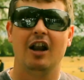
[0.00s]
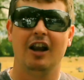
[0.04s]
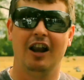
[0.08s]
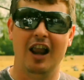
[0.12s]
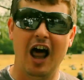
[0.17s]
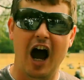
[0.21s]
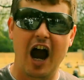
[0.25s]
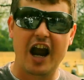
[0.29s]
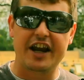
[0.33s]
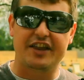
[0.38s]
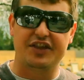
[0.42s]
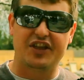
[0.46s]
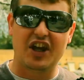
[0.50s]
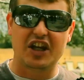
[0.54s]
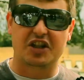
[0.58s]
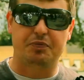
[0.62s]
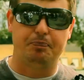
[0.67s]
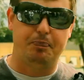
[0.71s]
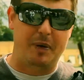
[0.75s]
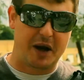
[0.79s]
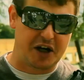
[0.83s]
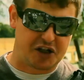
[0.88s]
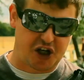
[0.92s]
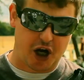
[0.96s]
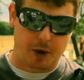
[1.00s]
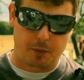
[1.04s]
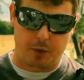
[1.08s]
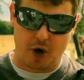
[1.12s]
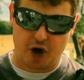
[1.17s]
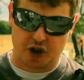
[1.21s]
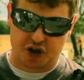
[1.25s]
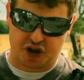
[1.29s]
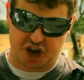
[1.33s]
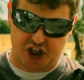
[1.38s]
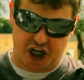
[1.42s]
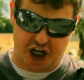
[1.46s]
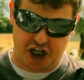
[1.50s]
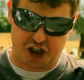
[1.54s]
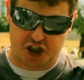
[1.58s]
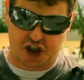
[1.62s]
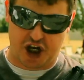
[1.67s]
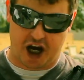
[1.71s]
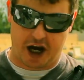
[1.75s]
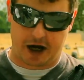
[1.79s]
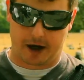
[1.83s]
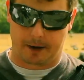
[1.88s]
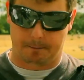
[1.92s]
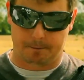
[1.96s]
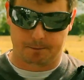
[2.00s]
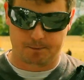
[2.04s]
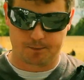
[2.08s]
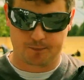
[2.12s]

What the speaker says: like this bishop was teaching?